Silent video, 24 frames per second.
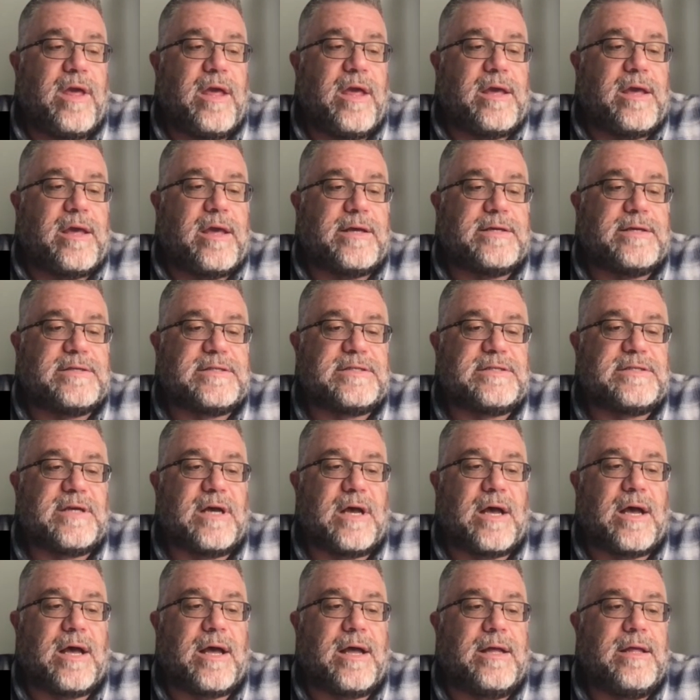as
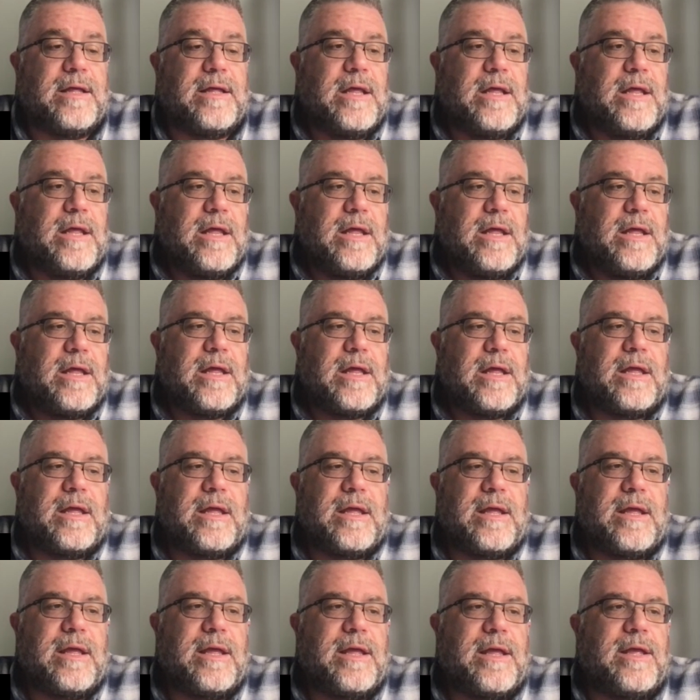
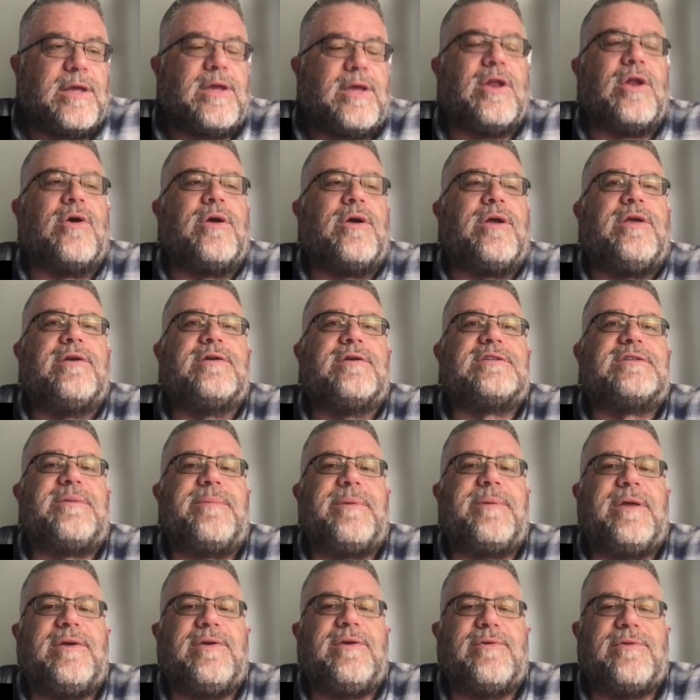it used to
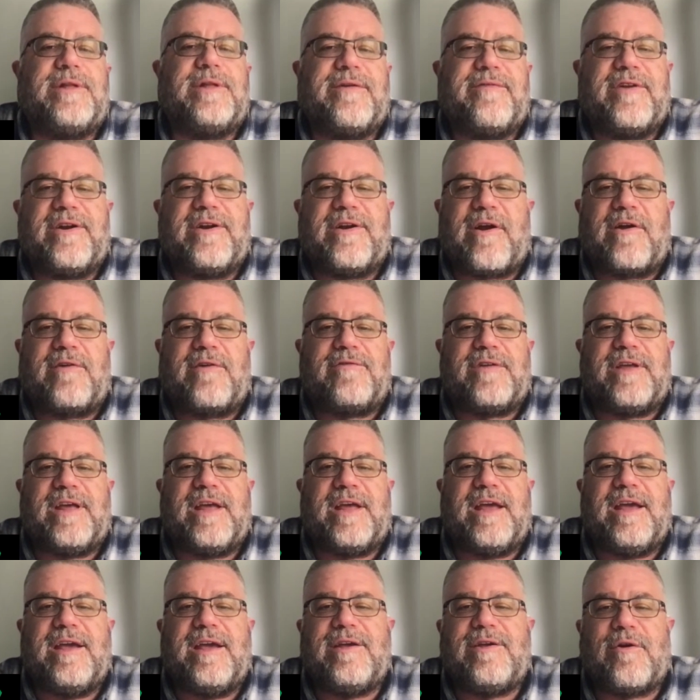be you live in an
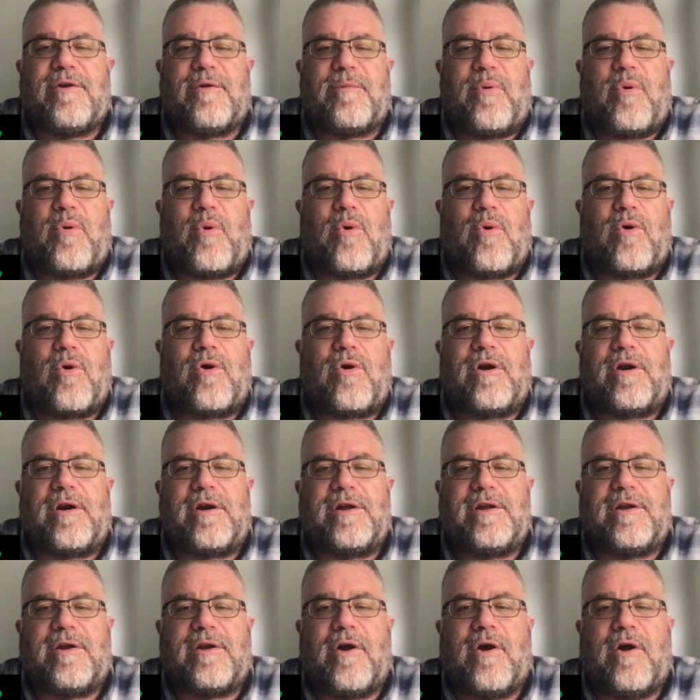RV, you're poor,
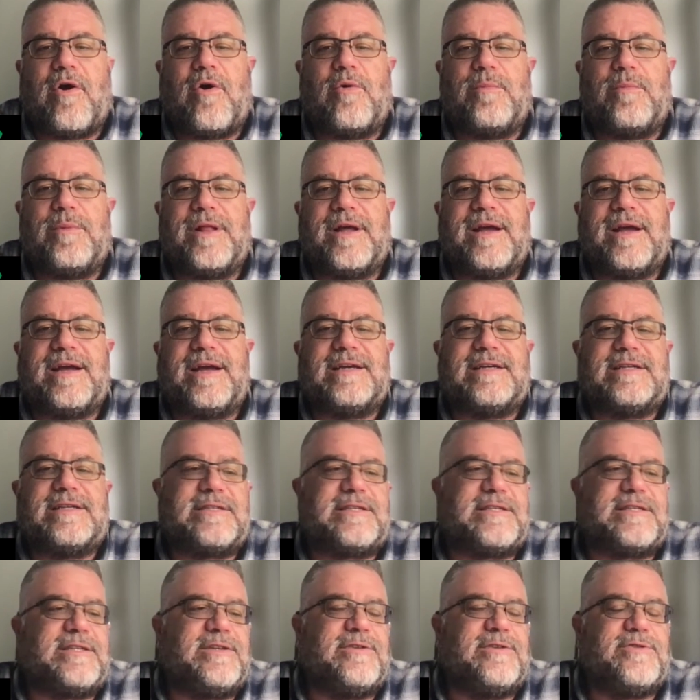you're
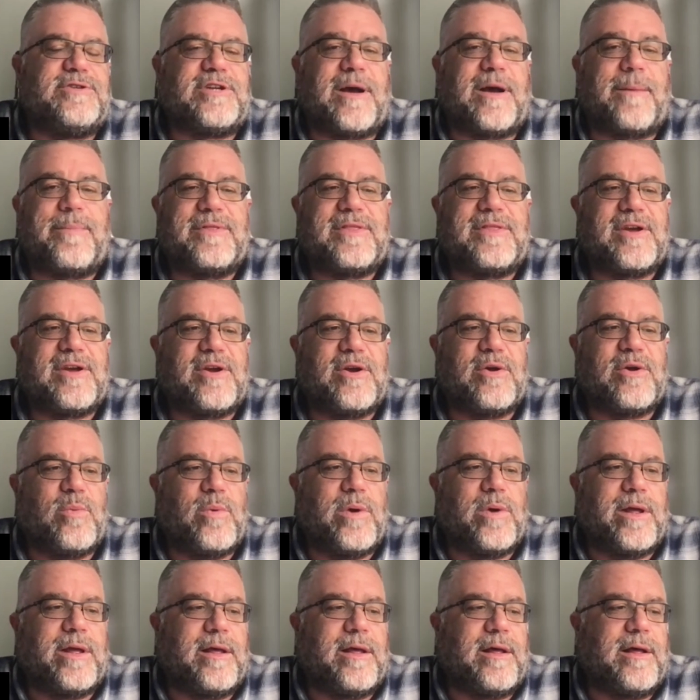homeless, you shop at the
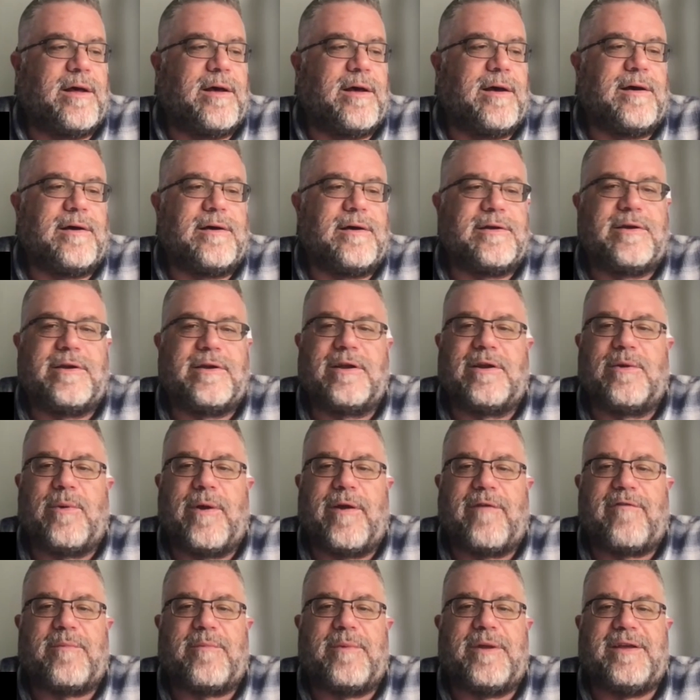Goodwill, get
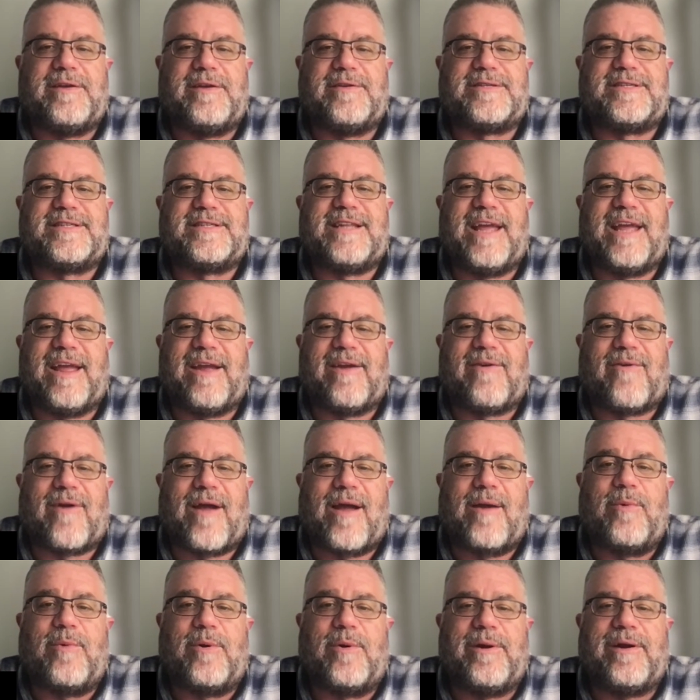away from me, you stink,
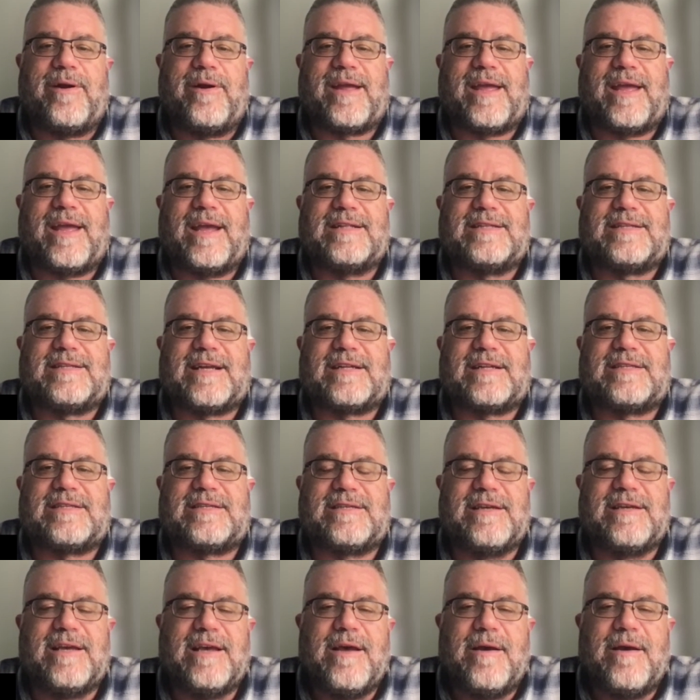right? When we were kids,
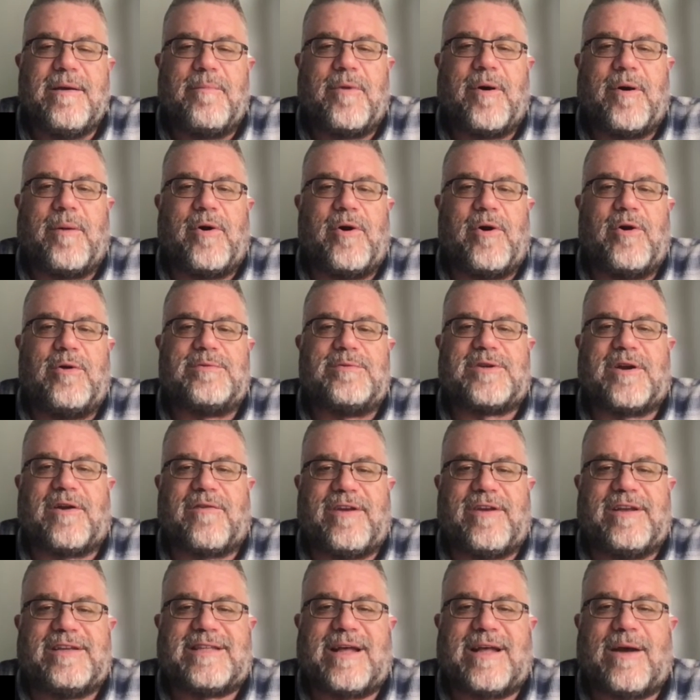that's mobile homes,
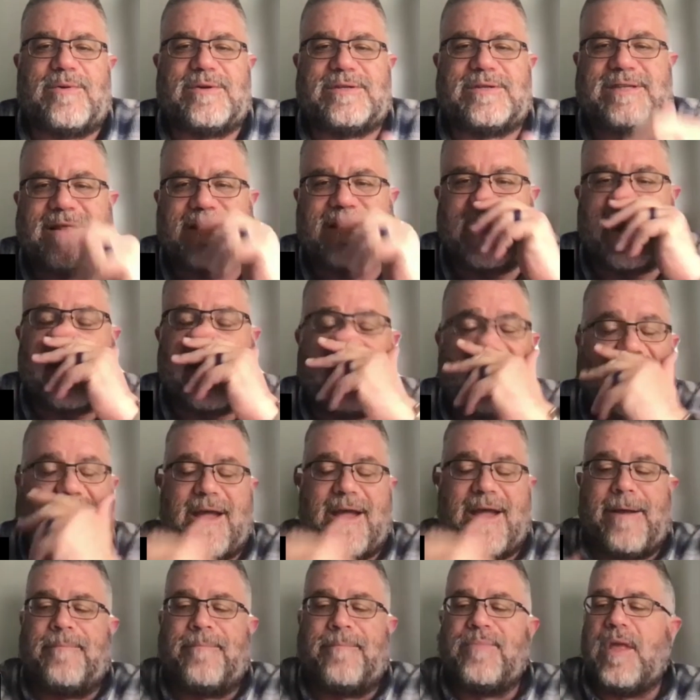RVs, that was the thing,
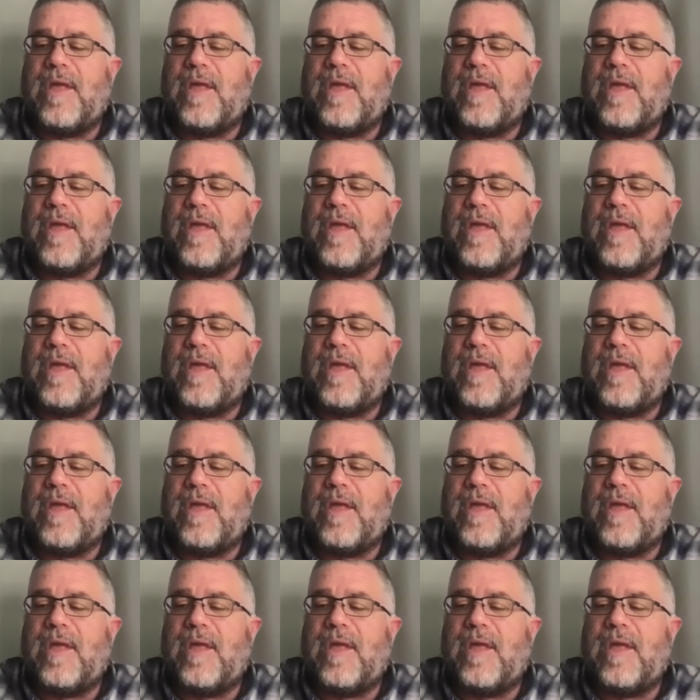right?